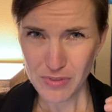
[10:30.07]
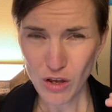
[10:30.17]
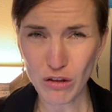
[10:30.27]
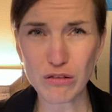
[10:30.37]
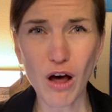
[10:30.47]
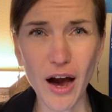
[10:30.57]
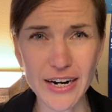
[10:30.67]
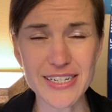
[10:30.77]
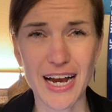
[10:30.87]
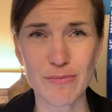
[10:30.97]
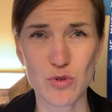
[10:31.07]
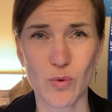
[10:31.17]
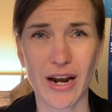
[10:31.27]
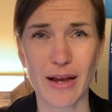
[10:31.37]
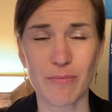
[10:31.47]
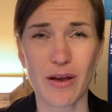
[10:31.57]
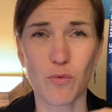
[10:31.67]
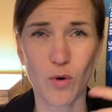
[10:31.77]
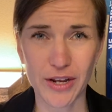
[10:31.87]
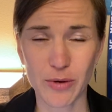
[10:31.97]
a lot of times when I'm
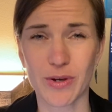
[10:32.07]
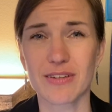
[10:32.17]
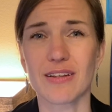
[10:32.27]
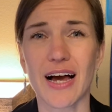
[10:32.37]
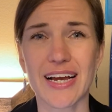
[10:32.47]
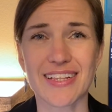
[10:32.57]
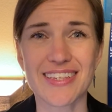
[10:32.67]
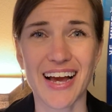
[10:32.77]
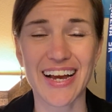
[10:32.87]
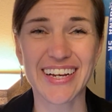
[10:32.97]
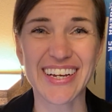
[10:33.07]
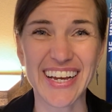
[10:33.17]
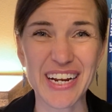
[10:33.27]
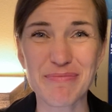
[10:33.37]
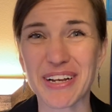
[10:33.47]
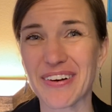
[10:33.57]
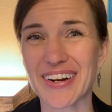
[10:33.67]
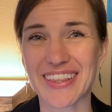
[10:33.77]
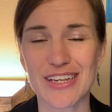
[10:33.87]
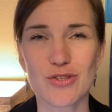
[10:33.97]
working with clients, I end up
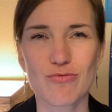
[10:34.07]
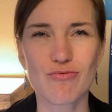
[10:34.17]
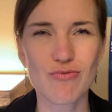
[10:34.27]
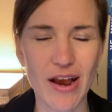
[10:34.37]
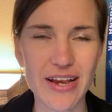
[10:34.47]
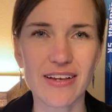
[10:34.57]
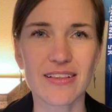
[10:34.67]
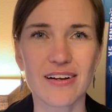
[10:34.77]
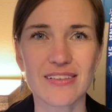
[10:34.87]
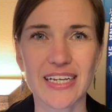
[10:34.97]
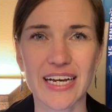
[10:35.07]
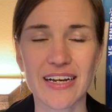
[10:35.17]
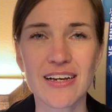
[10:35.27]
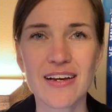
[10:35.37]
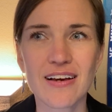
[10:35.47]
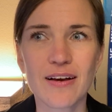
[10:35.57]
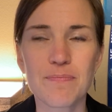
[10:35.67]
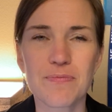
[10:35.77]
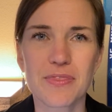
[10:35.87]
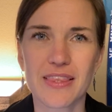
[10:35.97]
hearing this regularly,
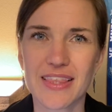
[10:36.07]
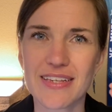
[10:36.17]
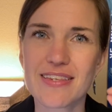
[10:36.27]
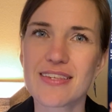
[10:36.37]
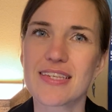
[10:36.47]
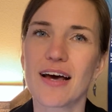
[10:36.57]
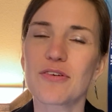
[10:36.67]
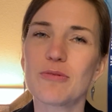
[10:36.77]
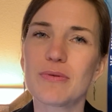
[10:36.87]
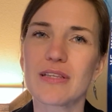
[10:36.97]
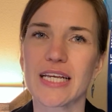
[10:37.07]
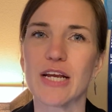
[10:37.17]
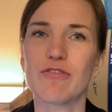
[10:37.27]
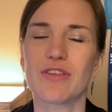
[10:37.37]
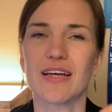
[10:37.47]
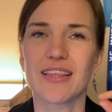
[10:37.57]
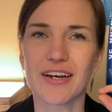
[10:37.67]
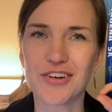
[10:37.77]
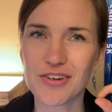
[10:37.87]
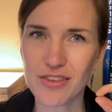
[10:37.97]
this subtle belief that
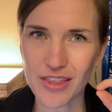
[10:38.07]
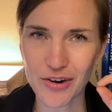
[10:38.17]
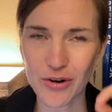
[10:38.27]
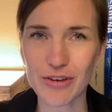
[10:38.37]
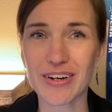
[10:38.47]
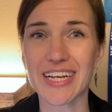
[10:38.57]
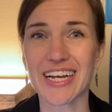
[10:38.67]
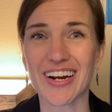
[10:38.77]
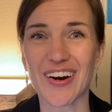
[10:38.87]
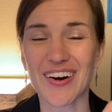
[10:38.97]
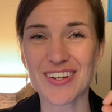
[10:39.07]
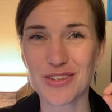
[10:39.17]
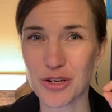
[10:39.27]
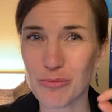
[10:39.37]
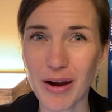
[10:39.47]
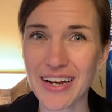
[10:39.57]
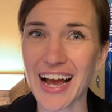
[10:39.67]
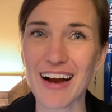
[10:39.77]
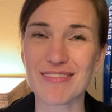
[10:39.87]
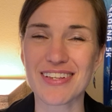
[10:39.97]
they don't even hear. So you might
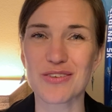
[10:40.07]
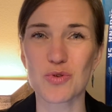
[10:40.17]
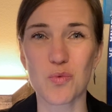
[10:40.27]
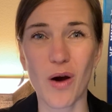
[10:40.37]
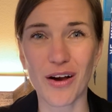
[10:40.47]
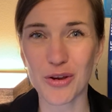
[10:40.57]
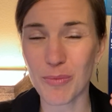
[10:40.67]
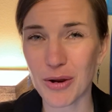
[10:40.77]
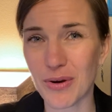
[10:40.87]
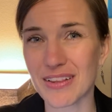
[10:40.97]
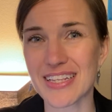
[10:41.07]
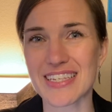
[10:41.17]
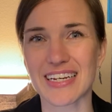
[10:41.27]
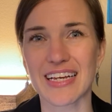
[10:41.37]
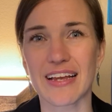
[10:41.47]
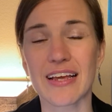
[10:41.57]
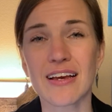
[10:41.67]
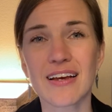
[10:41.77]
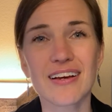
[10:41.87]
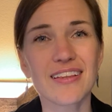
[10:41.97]
have this as well. You might want to listen in,
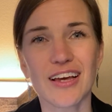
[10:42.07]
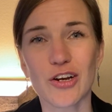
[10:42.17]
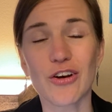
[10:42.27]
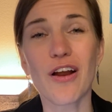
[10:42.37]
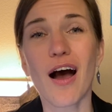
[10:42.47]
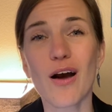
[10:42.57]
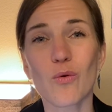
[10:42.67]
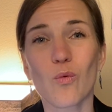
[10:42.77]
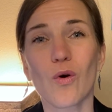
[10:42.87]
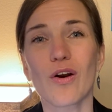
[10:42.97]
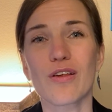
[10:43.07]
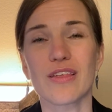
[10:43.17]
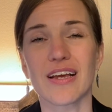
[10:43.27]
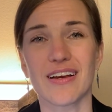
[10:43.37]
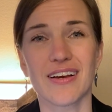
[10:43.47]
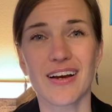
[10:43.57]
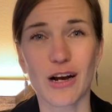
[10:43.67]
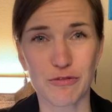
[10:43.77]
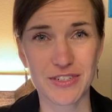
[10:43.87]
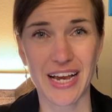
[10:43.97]
that you're not worthy
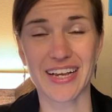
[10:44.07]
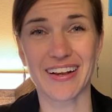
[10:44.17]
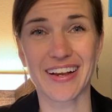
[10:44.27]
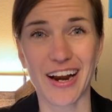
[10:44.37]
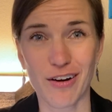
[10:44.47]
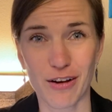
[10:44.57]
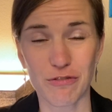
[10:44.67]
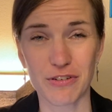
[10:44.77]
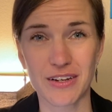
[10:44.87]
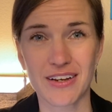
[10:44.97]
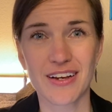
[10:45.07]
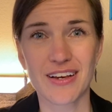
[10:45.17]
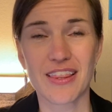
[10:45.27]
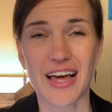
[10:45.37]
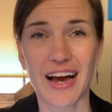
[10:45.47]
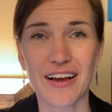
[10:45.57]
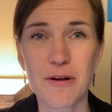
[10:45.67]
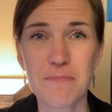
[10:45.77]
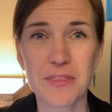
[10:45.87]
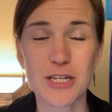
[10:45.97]
of taking care of. That
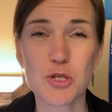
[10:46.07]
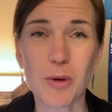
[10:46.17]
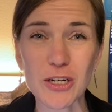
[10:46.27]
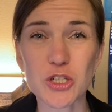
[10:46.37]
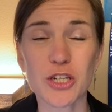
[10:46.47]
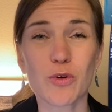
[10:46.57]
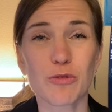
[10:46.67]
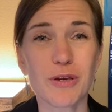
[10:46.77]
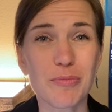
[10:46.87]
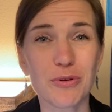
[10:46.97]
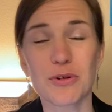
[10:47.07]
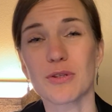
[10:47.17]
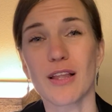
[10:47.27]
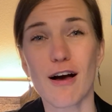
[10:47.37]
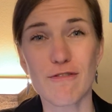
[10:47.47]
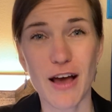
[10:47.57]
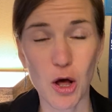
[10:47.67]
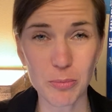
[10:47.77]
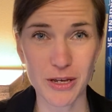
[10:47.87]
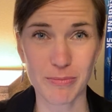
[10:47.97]
especially with people who love
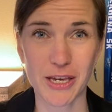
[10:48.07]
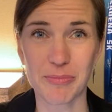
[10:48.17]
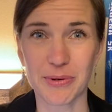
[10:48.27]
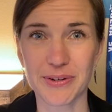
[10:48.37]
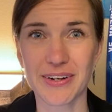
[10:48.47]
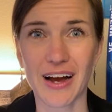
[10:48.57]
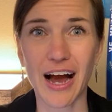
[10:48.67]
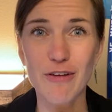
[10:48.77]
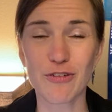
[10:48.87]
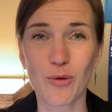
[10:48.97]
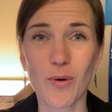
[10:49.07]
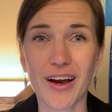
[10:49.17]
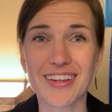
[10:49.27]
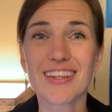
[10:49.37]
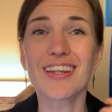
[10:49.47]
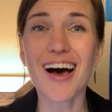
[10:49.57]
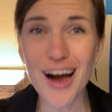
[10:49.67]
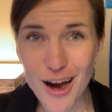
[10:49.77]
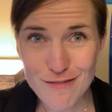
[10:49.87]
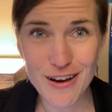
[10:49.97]
helping people. I, for one,
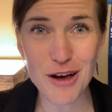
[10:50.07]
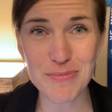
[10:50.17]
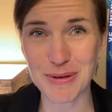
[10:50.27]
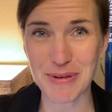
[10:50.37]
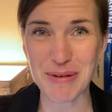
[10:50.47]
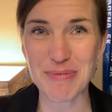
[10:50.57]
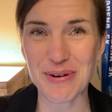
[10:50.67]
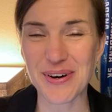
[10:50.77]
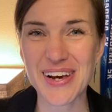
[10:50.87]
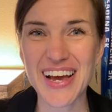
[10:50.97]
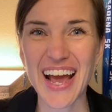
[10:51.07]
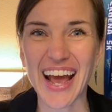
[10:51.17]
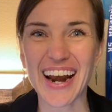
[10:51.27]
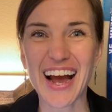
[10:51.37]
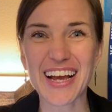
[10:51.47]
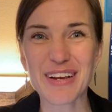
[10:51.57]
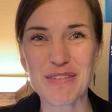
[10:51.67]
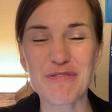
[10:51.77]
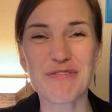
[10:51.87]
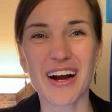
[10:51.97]
love helping people. And I
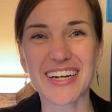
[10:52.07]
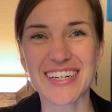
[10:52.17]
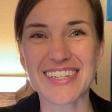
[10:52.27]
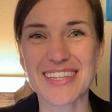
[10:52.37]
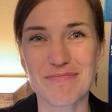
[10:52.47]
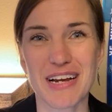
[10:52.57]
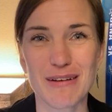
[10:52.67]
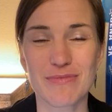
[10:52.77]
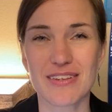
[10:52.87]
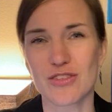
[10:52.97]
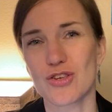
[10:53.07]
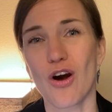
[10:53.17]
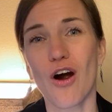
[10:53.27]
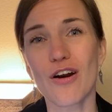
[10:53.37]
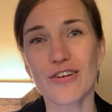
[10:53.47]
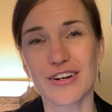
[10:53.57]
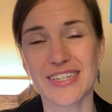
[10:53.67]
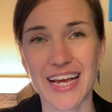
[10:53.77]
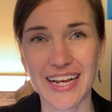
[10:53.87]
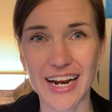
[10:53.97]
even find it sometimes it's harder to
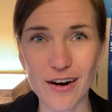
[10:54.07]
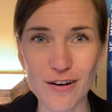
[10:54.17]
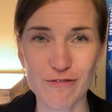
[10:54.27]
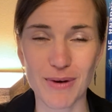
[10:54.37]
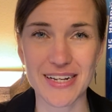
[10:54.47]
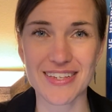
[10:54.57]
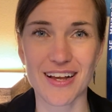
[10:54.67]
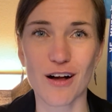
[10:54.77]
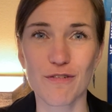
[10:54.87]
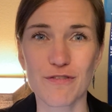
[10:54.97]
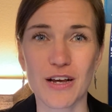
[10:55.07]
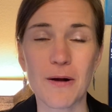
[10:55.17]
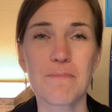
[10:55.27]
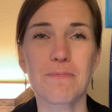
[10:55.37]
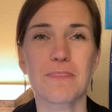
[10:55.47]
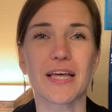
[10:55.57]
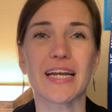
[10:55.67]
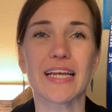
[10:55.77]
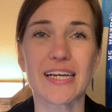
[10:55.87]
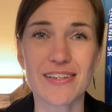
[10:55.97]
take care of myself than
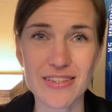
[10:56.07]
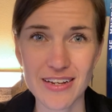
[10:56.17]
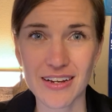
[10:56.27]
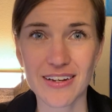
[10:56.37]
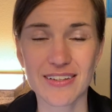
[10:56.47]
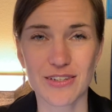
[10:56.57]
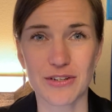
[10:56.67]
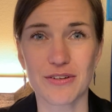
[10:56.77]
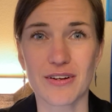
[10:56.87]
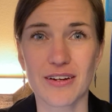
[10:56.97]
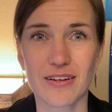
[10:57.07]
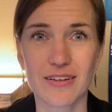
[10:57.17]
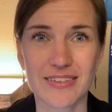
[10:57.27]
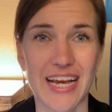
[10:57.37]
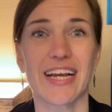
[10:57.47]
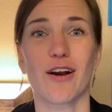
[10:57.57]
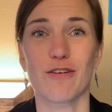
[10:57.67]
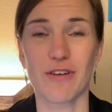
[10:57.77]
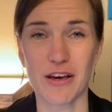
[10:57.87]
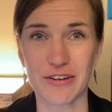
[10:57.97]
it is to take care
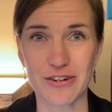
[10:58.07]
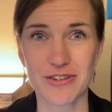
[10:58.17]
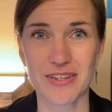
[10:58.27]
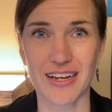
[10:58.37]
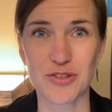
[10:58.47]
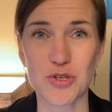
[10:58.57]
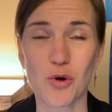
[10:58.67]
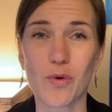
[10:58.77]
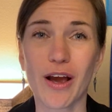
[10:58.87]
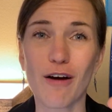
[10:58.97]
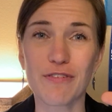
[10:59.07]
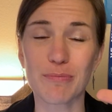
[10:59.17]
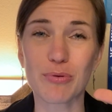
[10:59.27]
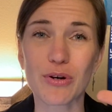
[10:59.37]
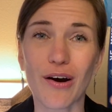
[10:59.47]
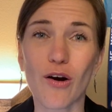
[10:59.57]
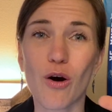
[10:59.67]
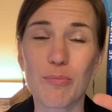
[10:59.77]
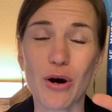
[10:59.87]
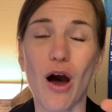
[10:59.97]
of others. And so we often put
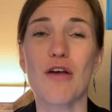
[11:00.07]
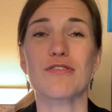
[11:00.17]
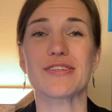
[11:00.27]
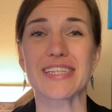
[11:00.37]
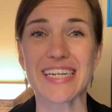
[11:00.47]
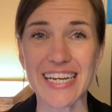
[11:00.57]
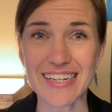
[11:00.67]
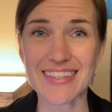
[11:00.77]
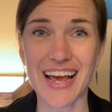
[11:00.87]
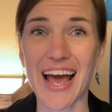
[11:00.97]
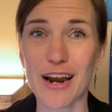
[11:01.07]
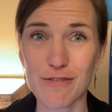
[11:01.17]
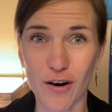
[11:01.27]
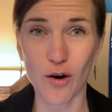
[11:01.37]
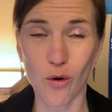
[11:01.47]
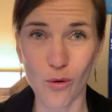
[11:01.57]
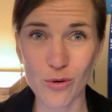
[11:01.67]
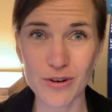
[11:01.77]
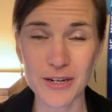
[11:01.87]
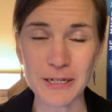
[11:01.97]
others' needs ahead of own.